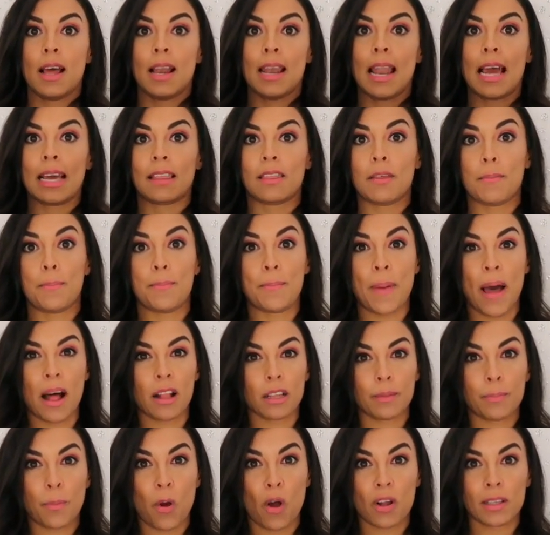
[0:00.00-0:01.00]
like the
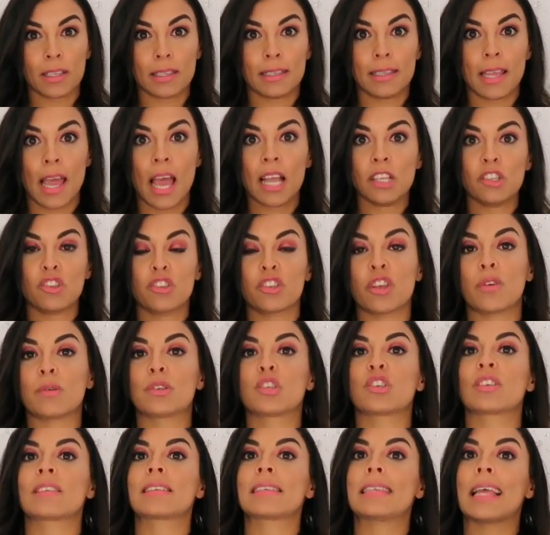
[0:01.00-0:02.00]
belt part attached, so
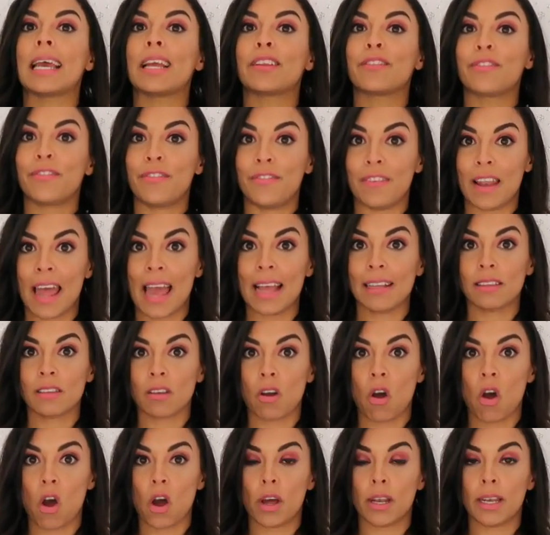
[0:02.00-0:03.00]
it just laid
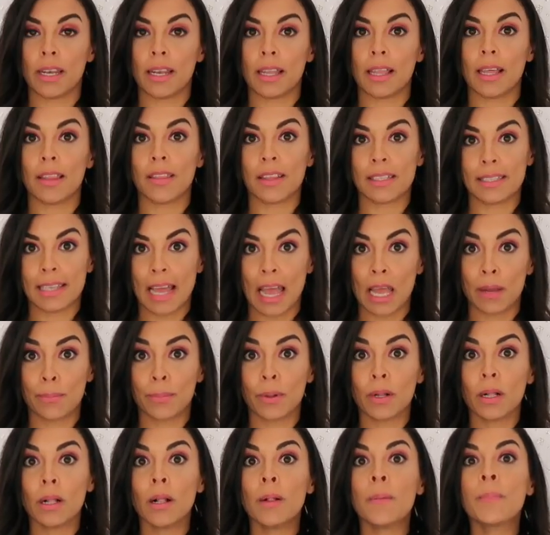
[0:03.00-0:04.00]
flat on the
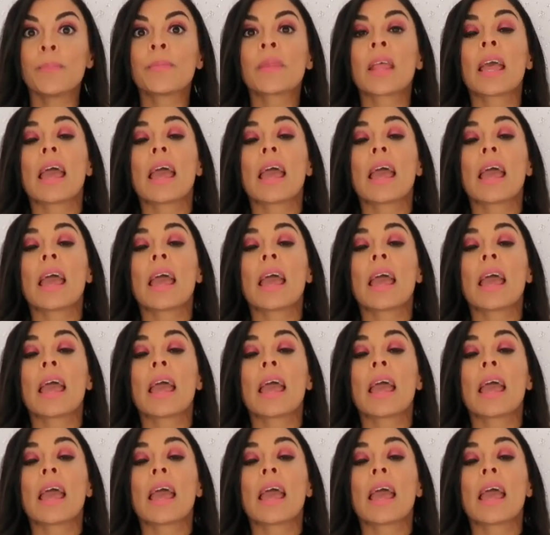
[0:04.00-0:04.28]
table.